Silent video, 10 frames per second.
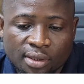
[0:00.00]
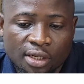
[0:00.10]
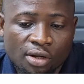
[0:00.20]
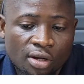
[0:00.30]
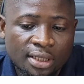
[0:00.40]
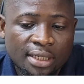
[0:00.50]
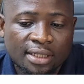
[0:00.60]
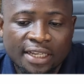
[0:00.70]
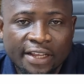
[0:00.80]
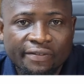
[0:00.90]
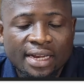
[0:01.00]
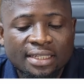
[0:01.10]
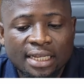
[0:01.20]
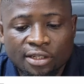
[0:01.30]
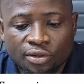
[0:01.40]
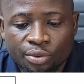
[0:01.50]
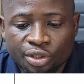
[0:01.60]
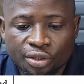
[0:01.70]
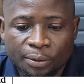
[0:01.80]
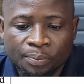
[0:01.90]
the causes, the effects and
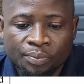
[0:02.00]
solution,